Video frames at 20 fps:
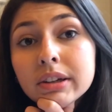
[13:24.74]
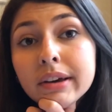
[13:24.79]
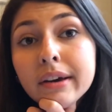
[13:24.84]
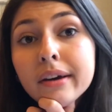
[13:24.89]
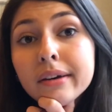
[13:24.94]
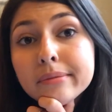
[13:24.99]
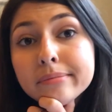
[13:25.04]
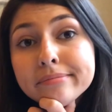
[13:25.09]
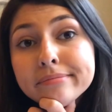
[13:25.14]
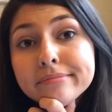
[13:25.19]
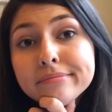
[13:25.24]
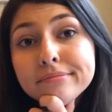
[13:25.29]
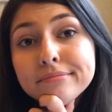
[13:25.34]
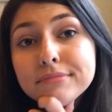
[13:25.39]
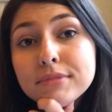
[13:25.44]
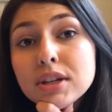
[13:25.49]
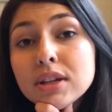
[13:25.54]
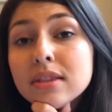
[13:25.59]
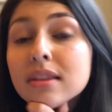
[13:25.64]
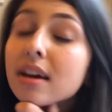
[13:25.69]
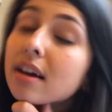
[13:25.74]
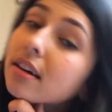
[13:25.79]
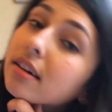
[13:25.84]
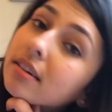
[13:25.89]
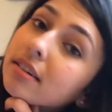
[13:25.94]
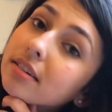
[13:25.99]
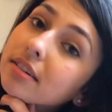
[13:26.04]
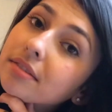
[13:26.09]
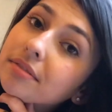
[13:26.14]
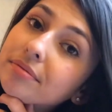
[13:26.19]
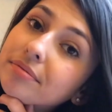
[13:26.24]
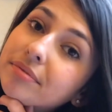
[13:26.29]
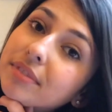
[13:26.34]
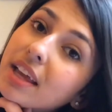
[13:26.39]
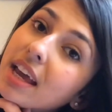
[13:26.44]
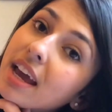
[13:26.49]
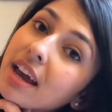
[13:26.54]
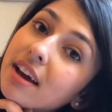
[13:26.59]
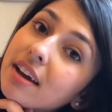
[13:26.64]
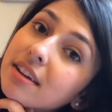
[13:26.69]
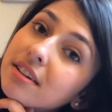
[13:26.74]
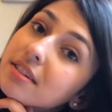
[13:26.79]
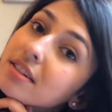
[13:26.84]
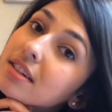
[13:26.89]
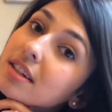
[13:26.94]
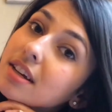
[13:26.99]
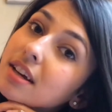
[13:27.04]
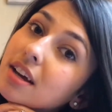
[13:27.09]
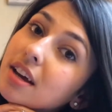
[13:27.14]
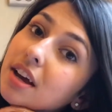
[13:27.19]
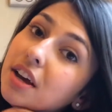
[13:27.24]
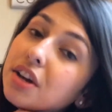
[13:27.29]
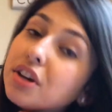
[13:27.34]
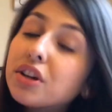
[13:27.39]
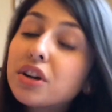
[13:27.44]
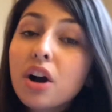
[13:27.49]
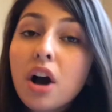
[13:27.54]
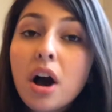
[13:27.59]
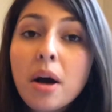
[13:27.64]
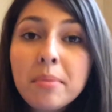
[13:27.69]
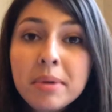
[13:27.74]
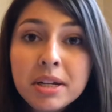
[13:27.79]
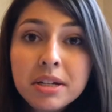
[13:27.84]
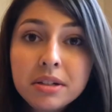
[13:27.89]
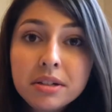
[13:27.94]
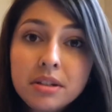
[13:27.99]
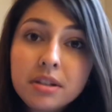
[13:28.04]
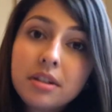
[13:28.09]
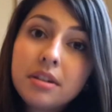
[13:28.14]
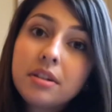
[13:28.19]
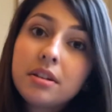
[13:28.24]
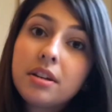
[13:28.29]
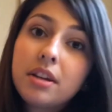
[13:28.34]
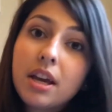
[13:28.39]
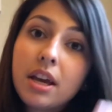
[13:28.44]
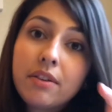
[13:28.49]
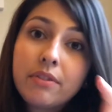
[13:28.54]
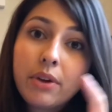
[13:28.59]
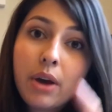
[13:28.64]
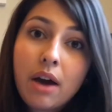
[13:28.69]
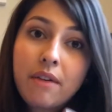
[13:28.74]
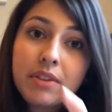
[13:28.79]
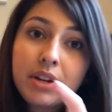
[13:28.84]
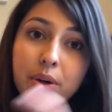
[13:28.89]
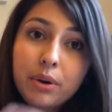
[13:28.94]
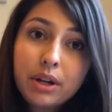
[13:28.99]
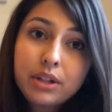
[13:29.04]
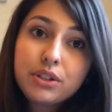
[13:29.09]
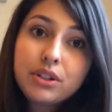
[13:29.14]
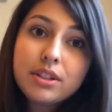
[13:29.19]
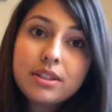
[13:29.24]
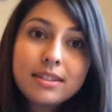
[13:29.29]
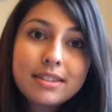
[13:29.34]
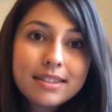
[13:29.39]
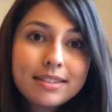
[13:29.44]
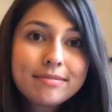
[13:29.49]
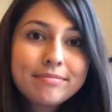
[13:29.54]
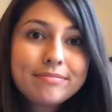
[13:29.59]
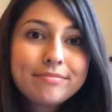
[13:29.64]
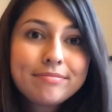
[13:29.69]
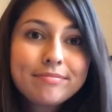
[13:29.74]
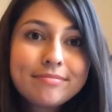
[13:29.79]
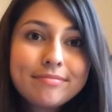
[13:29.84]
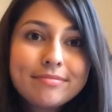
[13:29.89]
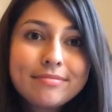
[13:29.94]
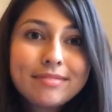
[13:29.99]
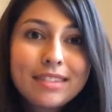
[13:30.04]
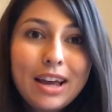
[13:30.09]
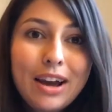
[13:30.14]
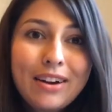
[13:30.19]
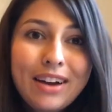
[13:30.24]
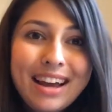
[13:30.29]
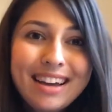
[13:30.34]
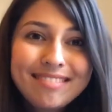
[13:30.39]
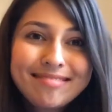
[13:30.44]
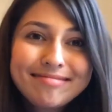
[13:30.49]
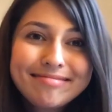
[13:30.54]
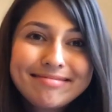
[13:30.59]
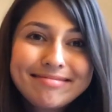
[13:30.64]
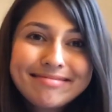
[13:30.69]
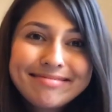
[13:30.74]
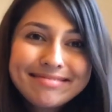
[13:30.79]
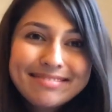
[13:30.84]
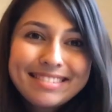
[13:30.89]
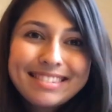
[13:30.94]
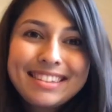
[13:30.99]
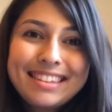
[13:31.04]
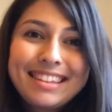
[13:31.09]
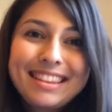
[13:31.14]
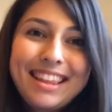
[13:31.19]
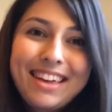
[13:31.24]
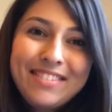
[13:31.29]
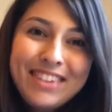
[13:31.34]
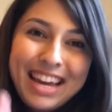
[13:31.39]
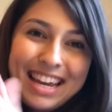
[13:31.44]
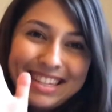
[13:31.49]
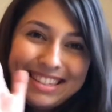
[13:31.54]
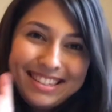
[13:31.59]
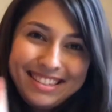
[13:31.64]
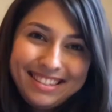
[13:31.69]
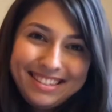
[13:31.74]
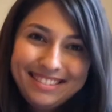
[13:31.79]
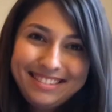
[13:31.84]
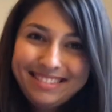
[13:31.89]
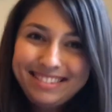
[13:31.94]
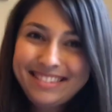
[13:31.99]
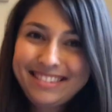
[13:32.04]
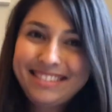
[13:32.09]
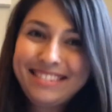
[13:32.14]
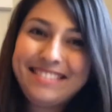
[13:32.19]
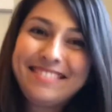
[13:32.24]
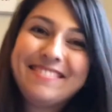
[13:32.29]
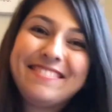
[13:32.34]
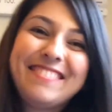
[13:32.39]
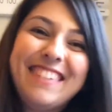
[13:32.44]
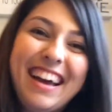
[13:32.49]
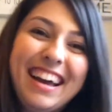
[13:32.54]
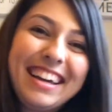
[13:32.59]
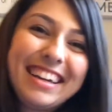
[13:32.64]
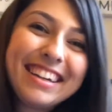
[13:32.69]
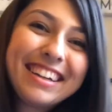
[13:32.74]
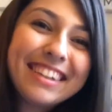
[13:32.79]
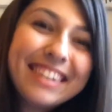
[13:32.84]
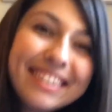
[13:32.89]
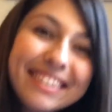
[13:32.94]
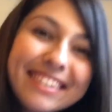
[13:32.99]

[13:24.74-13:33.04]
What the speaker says: Yeah, good luck, and comment if you have any questions. Okay, love you guys. Bye.